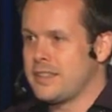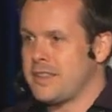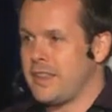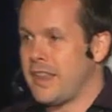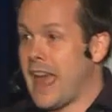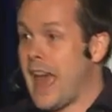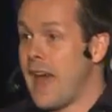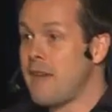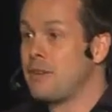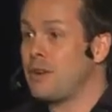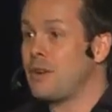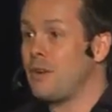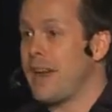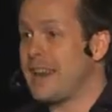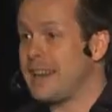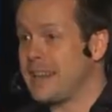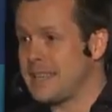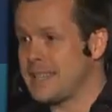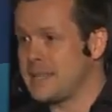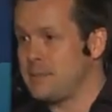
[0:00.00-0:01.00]
so they have a
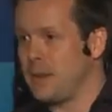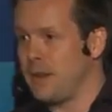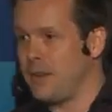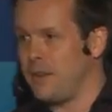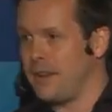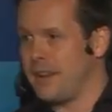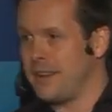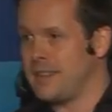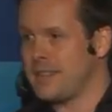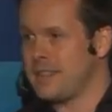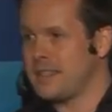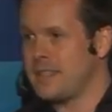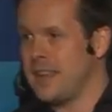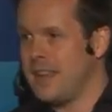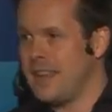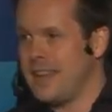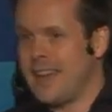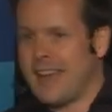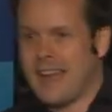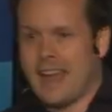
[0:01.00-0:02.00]
great experience
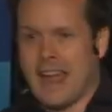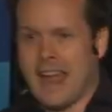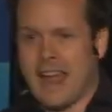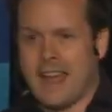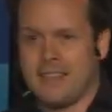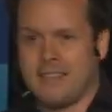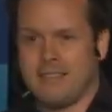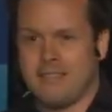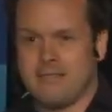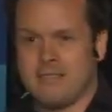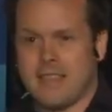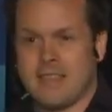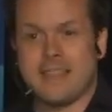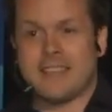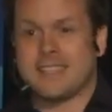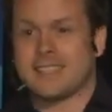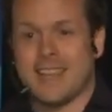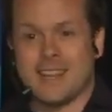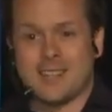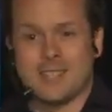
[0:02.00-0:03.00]
and then
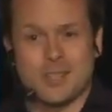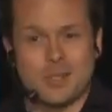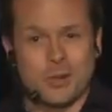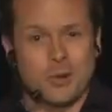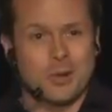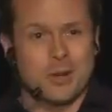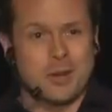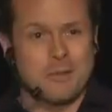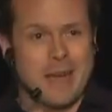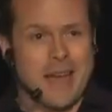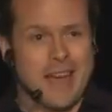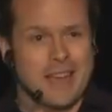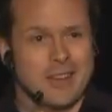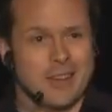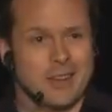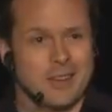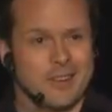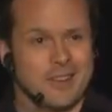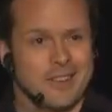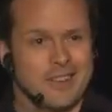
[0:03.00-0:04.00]
they start to talk about
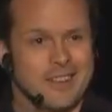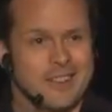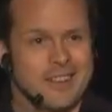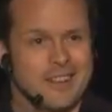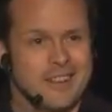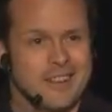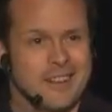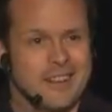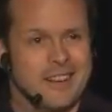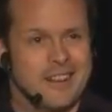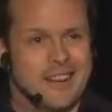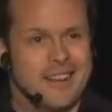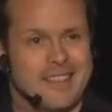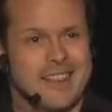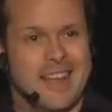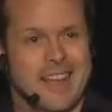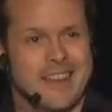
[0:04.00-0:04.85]
you and